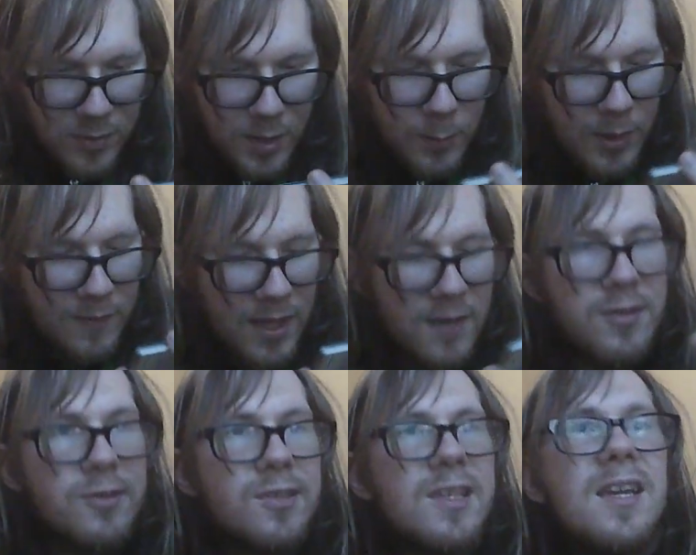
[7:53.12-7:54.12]
We have
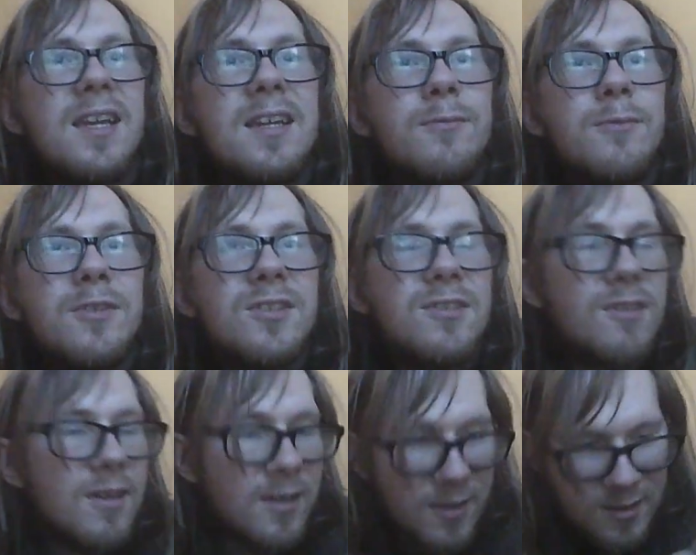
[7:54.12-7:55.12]
Heaven's Gate, which is
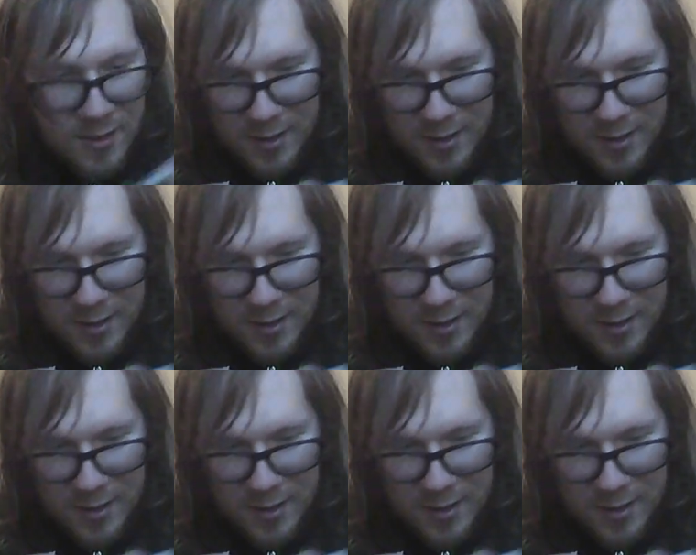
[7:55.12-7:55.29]
like